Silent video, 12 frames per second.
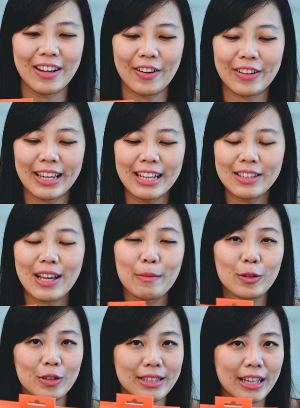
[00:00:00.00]
Okay, so I'm
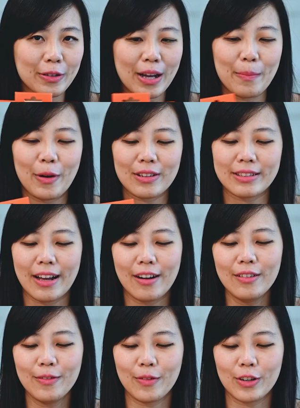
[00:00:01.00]
going to start the unbox
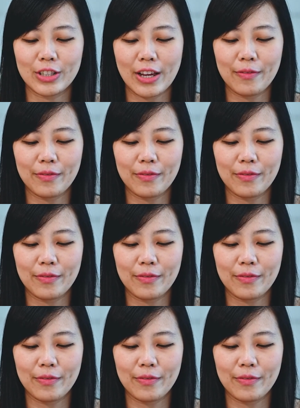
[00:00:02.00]
now for Gen